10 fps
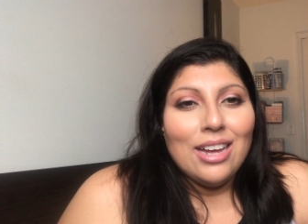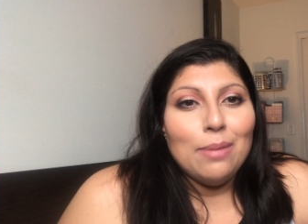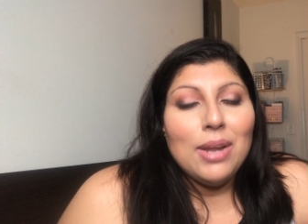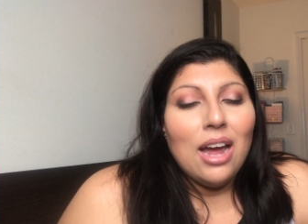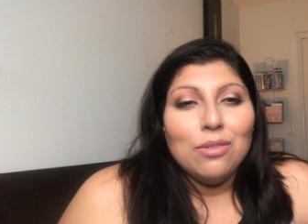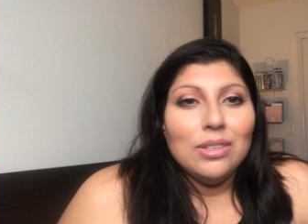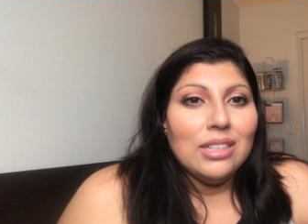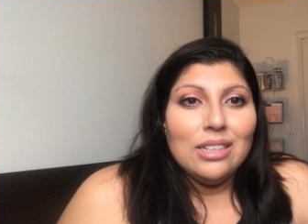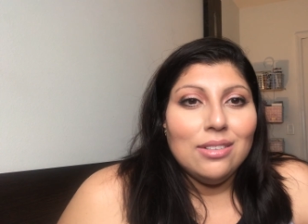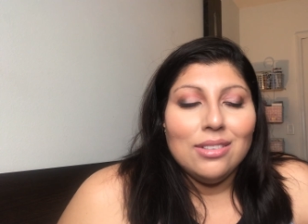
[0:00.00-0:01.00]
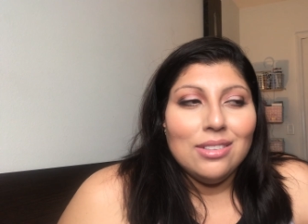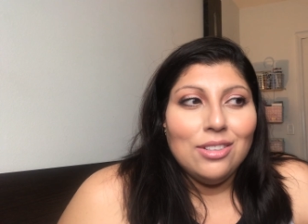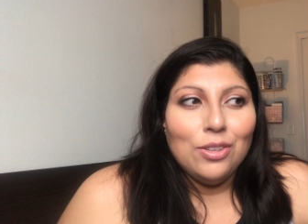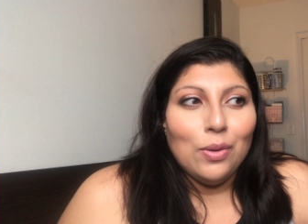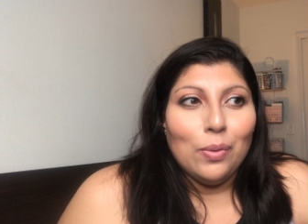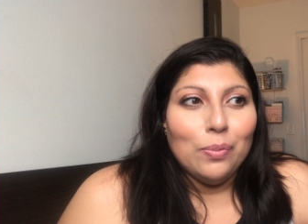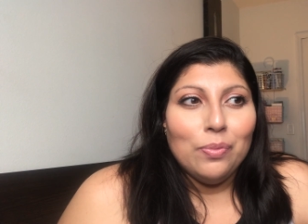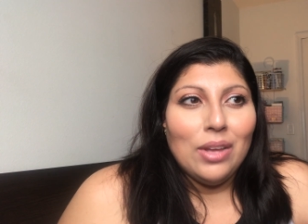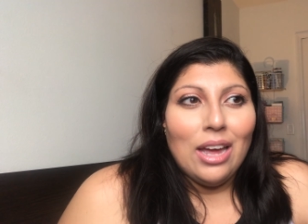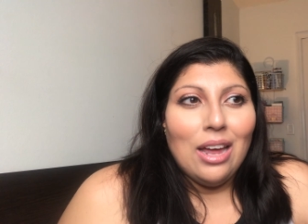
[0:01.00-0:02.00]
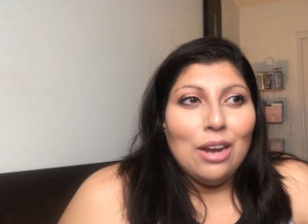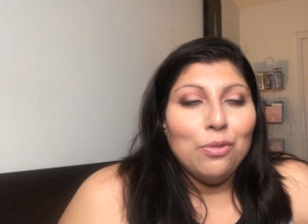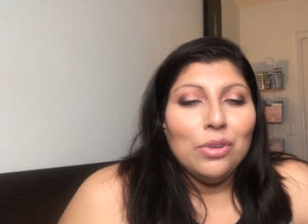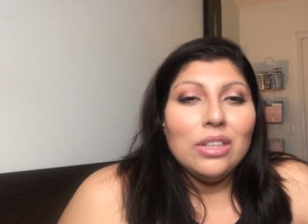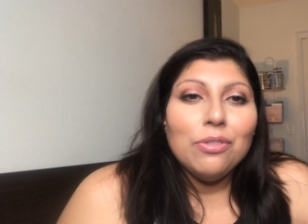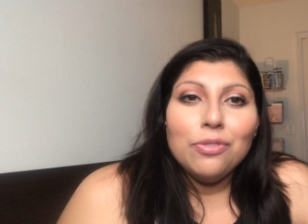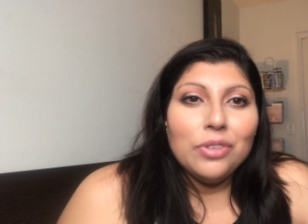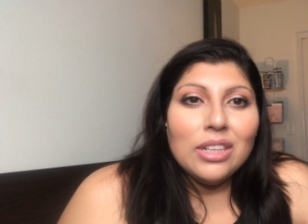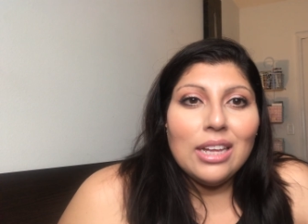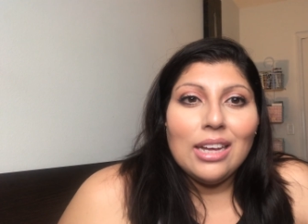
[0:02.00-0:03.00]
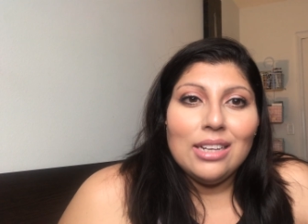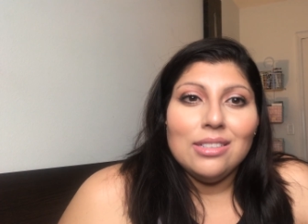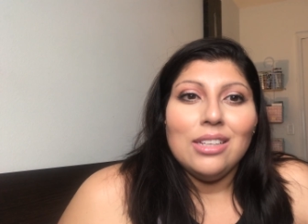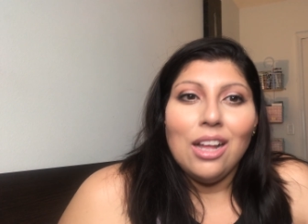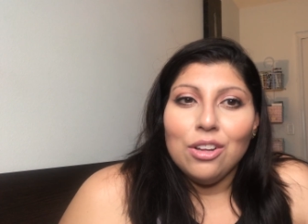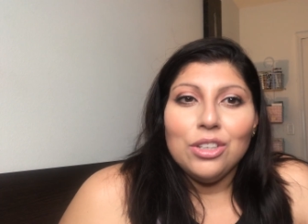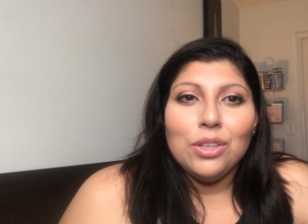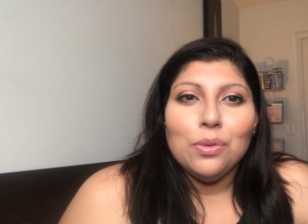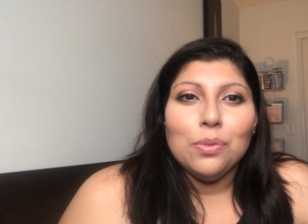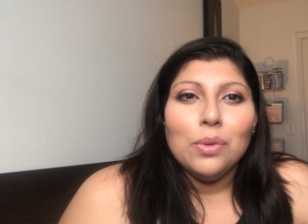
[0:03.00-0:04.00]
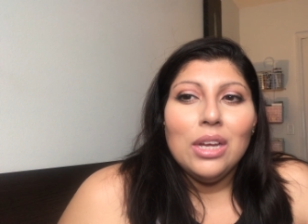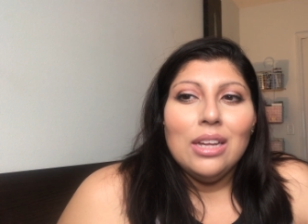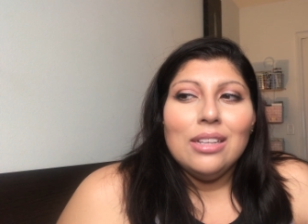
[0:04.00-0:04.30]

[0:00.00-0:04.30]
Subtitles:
I'm not really, you know, I don't really feel like I tell you